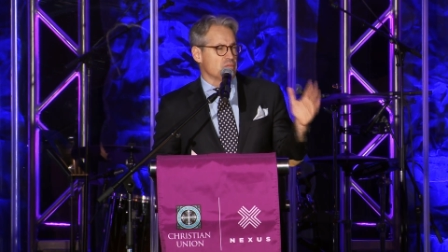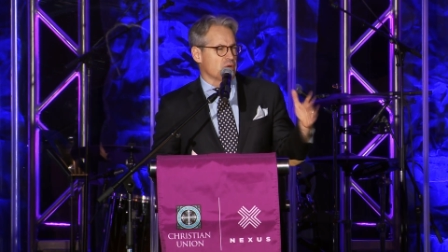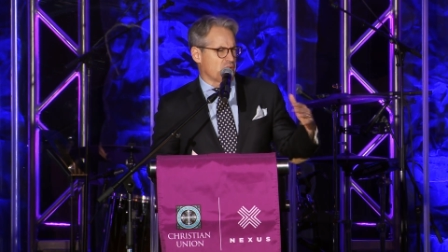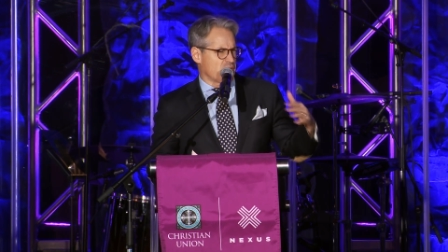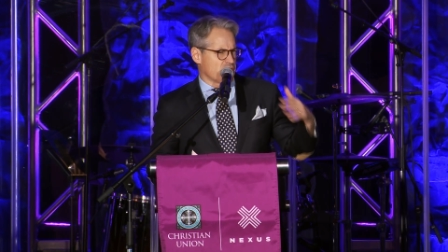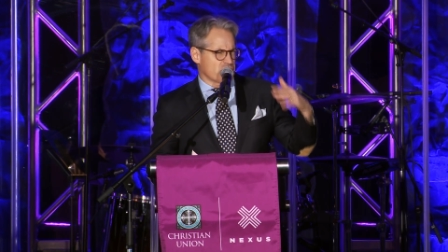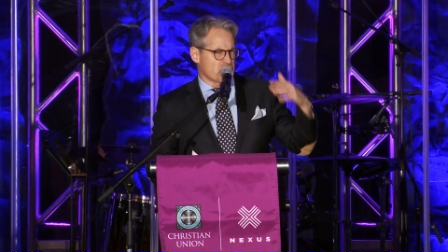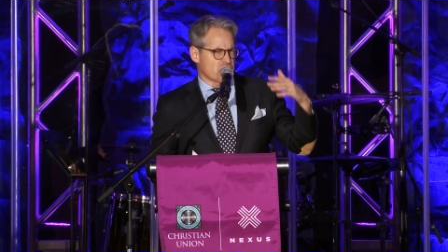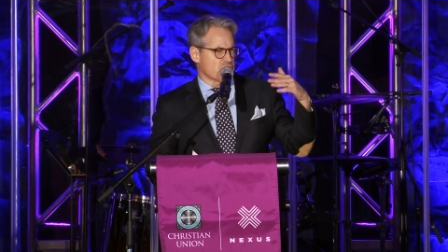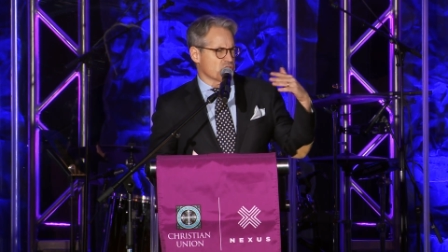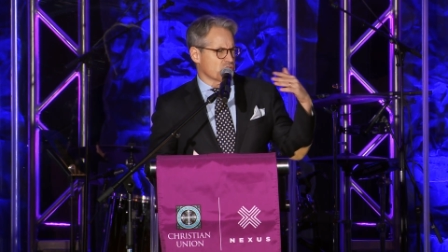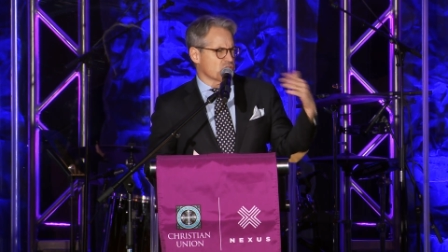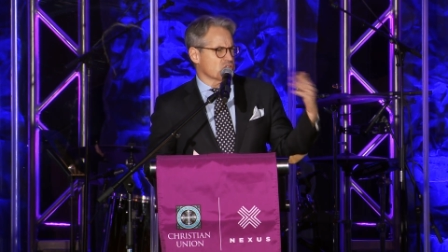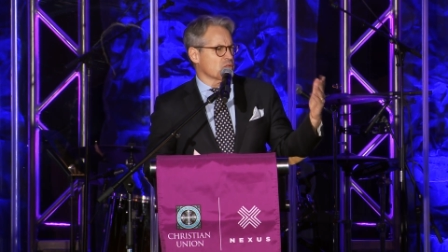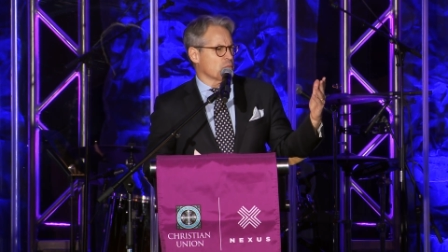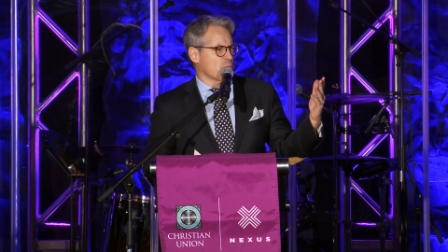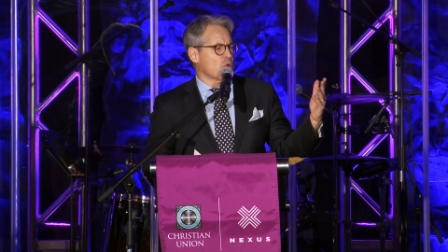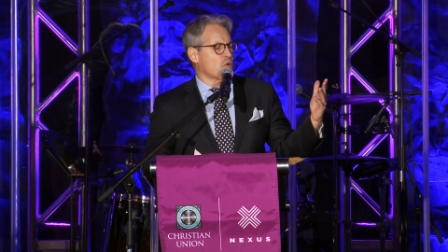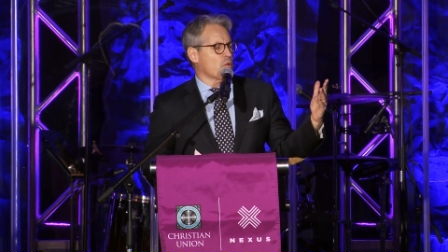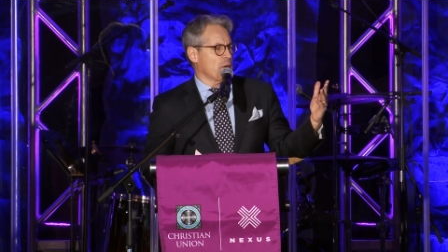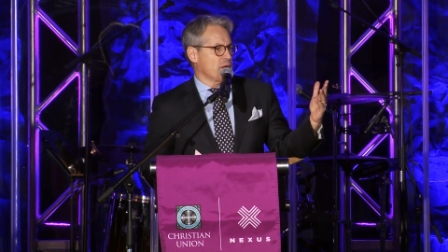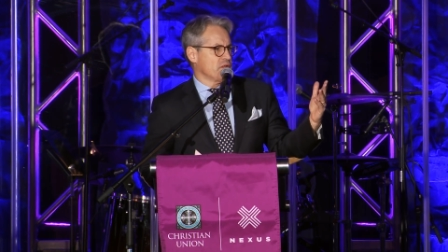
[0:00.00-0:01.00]
because there's
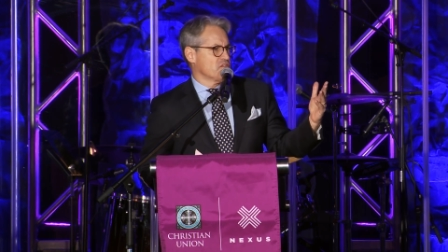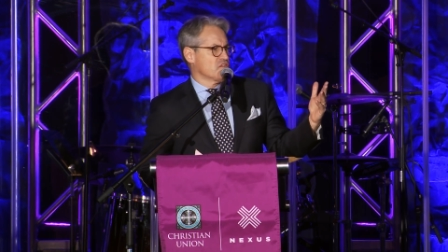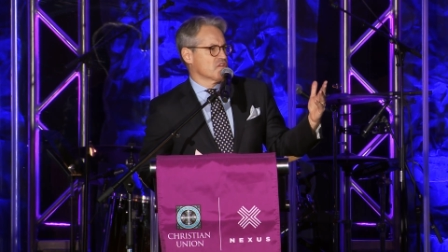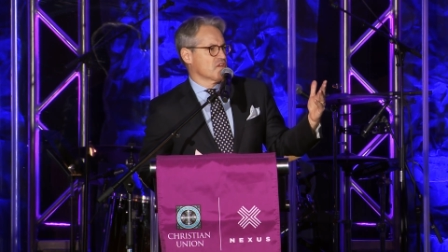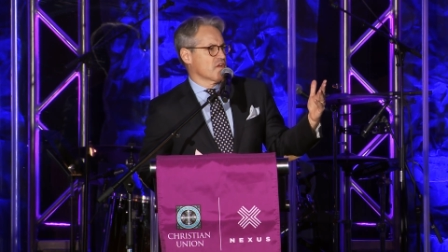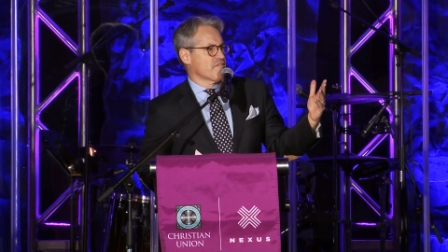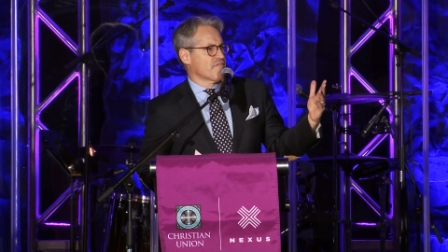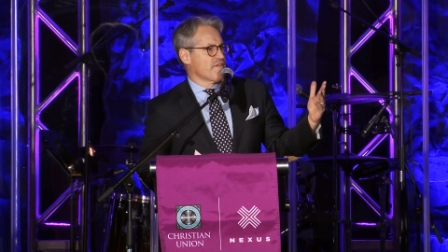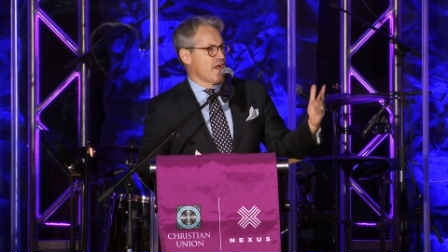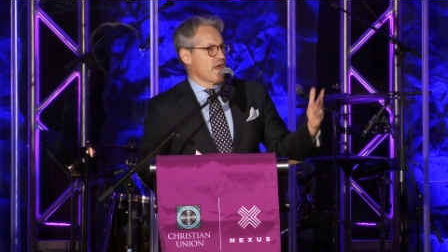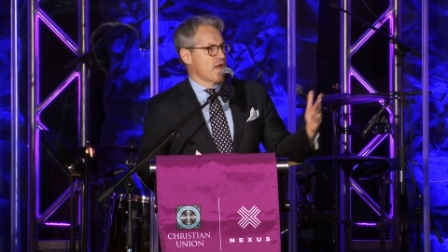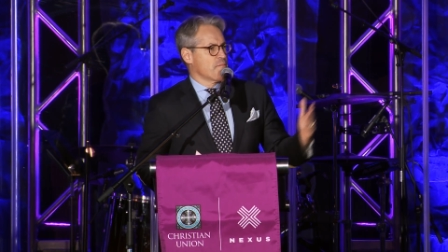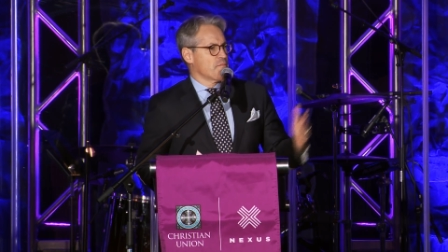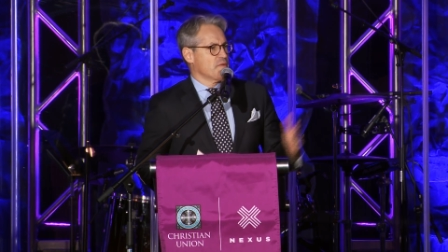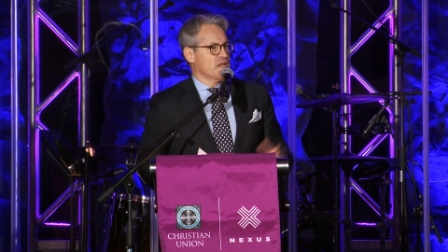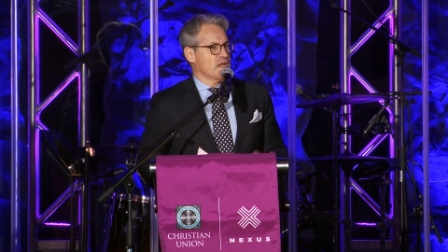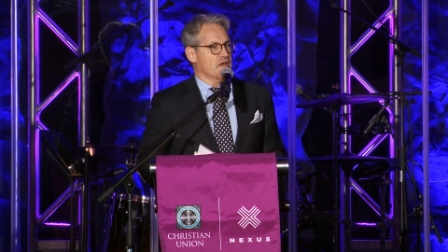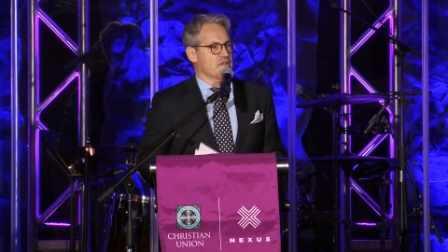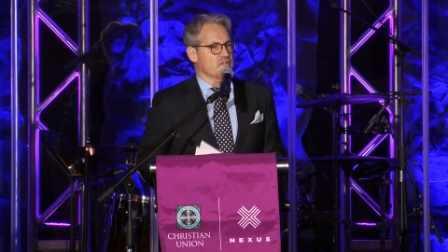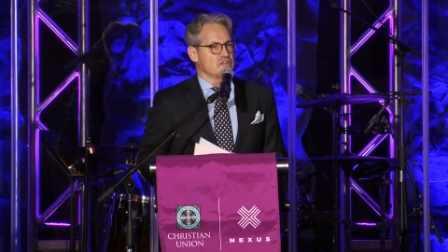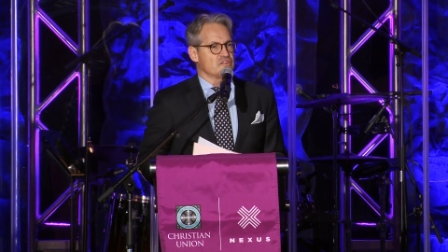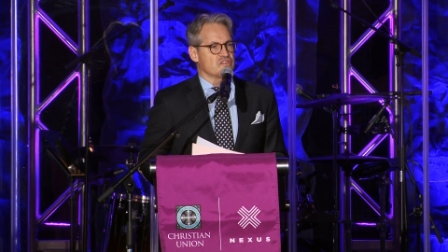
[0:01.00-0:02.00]
some great stuff
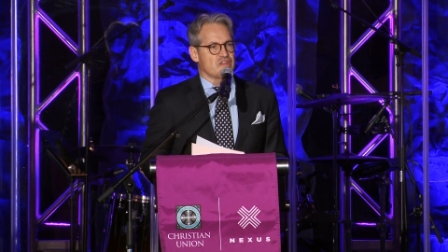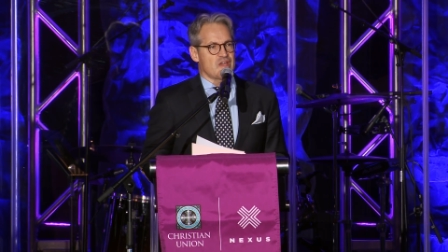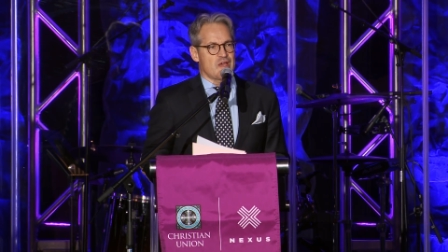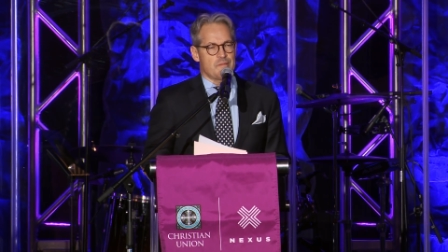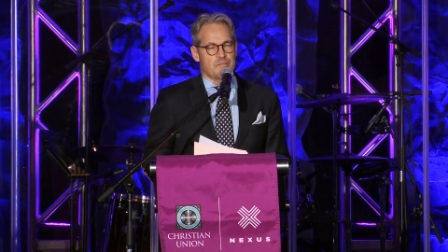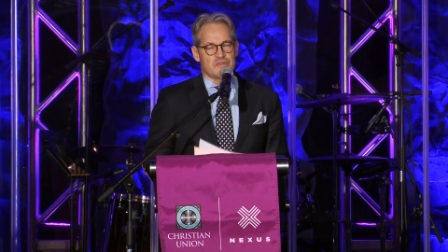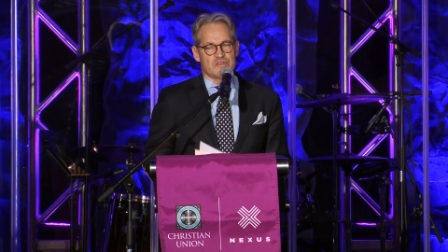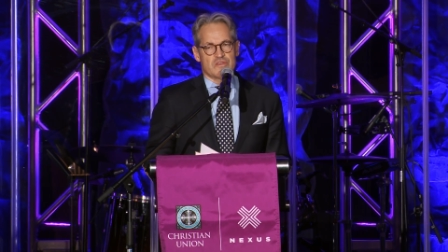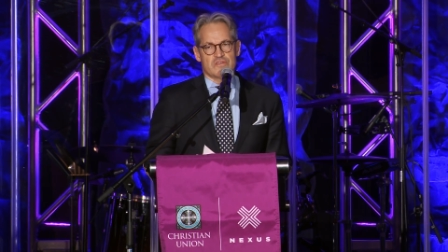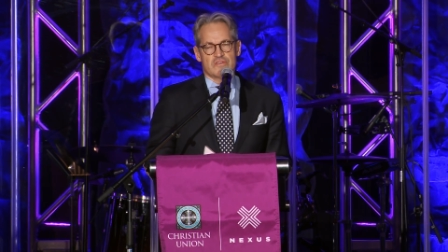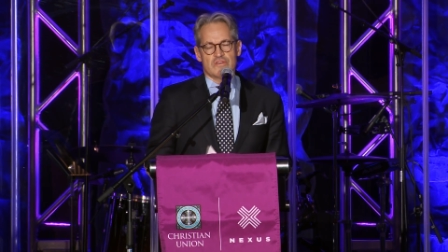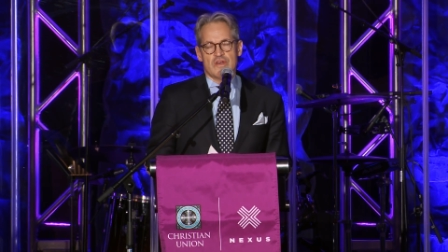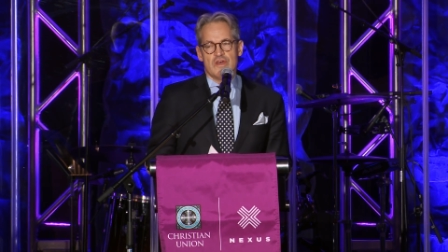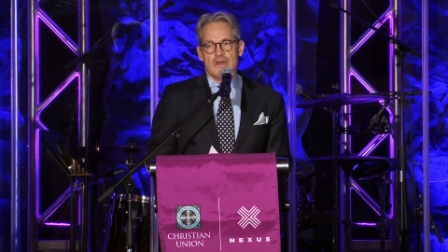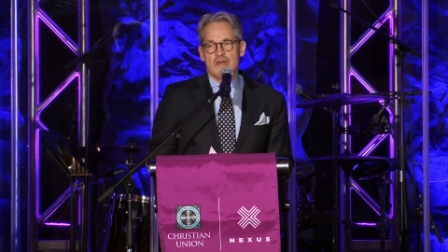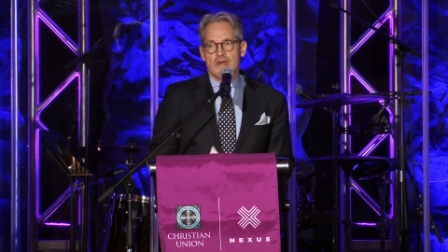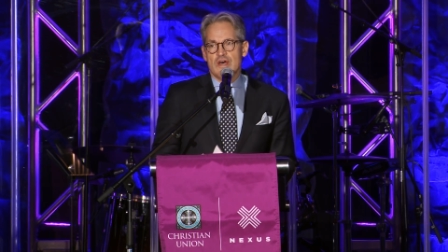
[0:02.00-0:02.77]
happening on these campuses.